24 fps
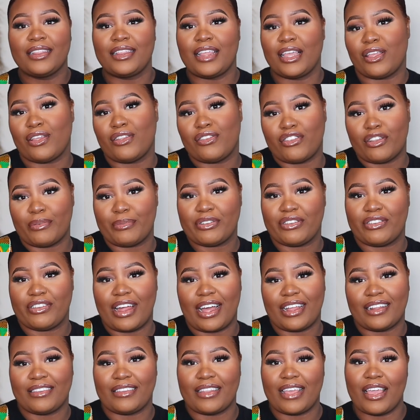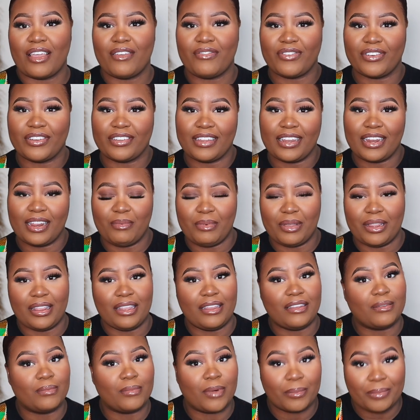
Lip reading: Thank you so much, Dacia, for sending me these